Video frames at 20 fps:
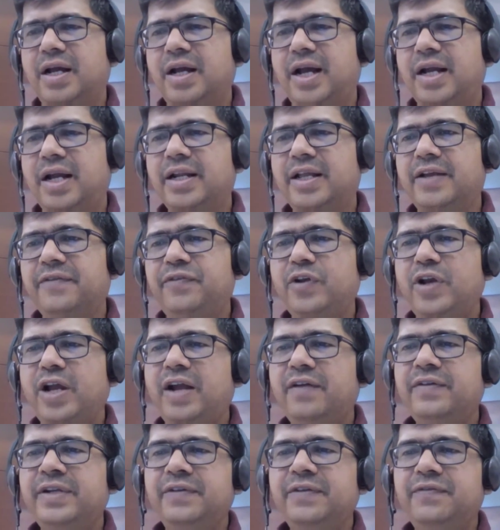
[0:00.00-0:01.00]
and if you
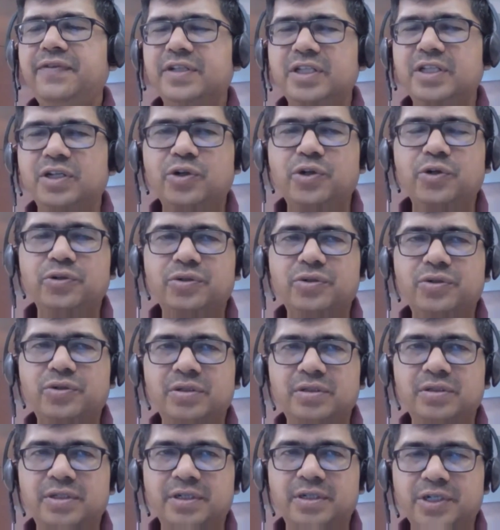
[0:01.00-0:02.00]
have any further
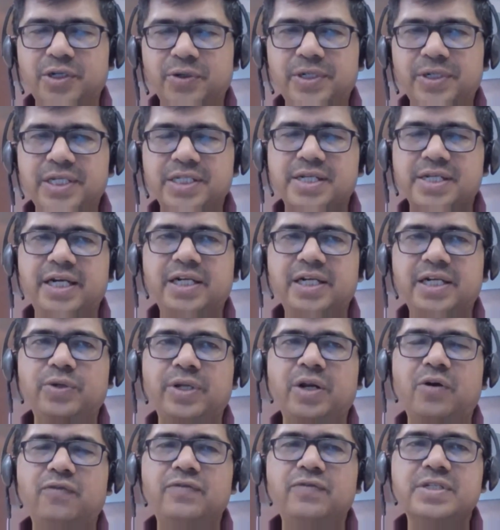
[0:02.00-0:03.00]
queries, right, you
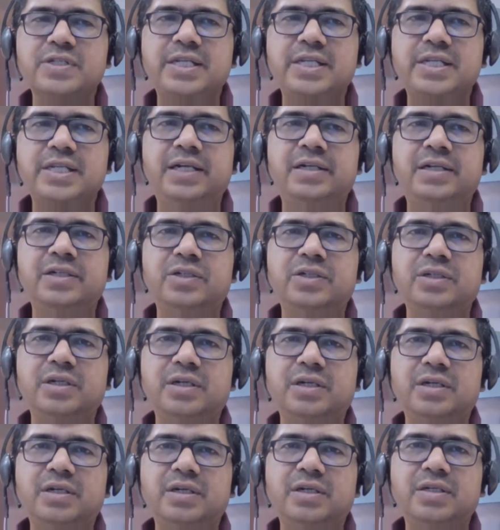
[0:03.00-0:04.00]
can obviously
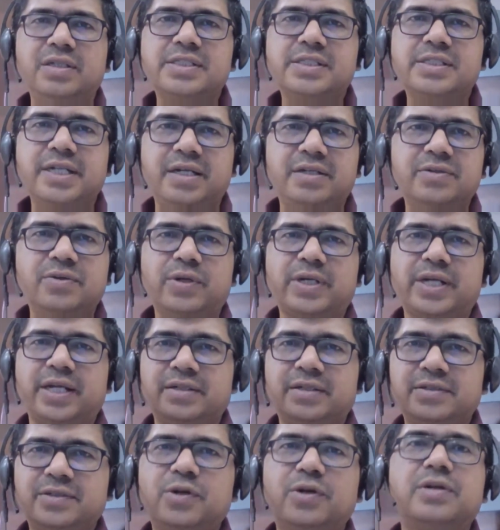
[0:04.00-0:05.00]
say,
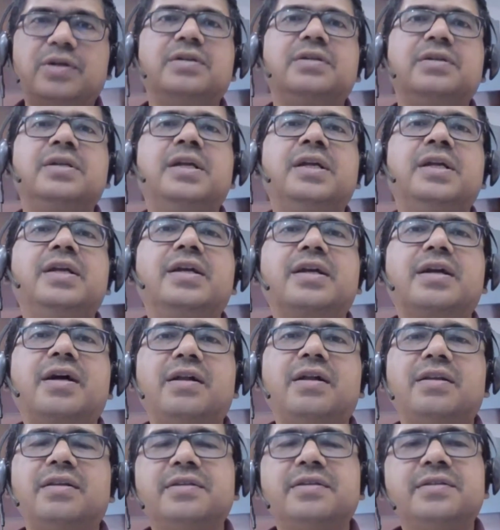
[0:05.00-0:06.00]
okay, good,
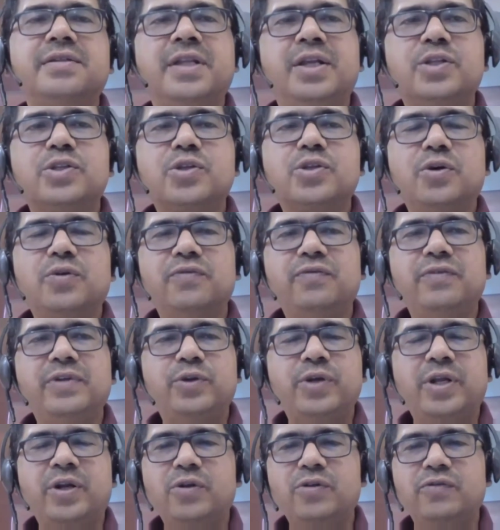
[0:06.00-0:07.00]
Carl. So you
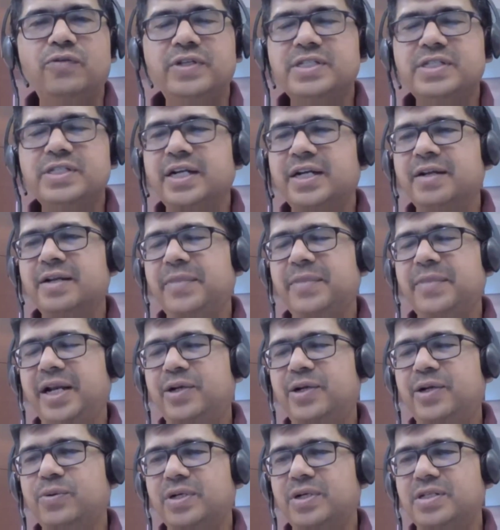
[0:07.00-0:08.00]
can always send a
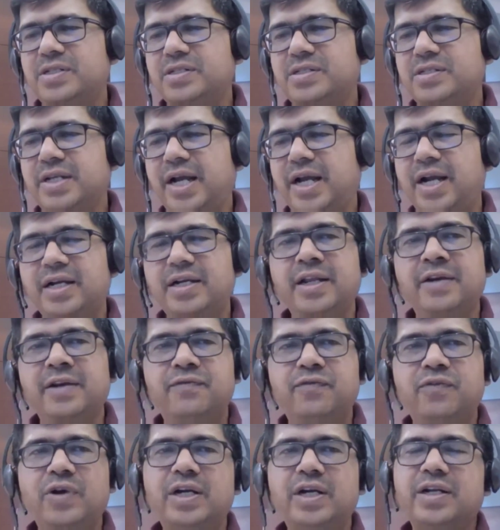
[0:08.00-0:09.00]
mail to us at
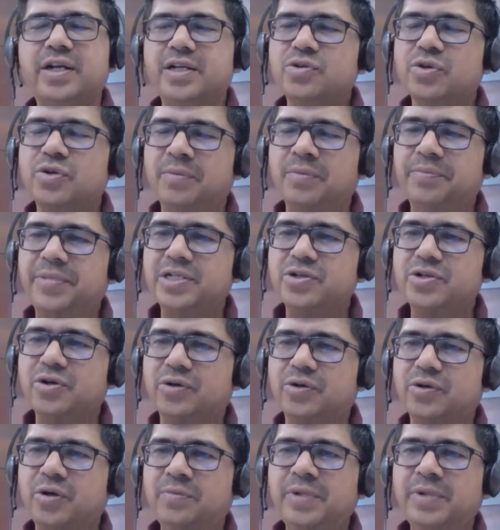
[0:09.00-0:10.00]

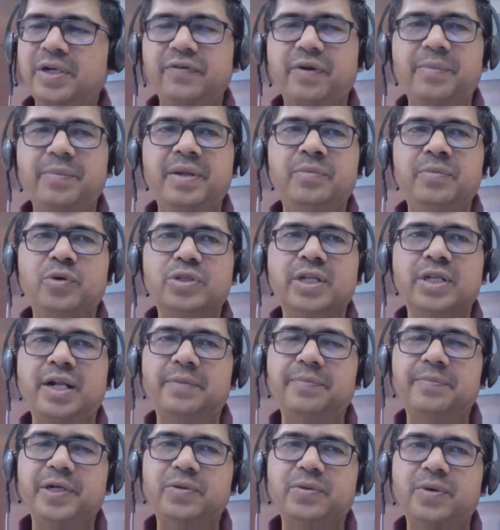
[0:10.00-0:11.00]
info@crestolympiads.com and we'll be more than
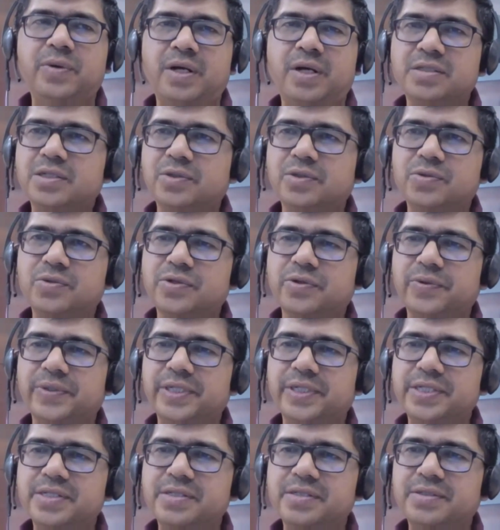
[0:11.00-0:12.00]
happy to answer those
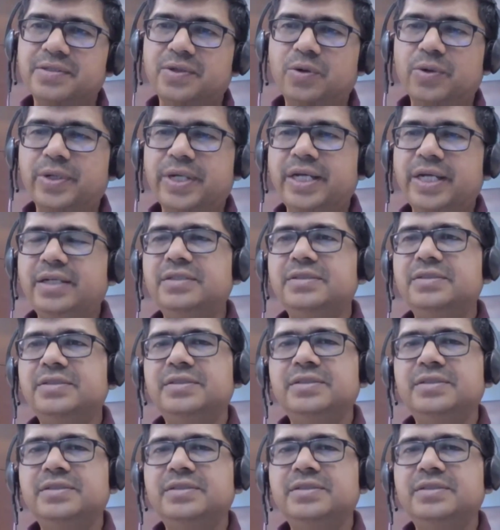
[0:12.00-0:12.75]
queries. Okay.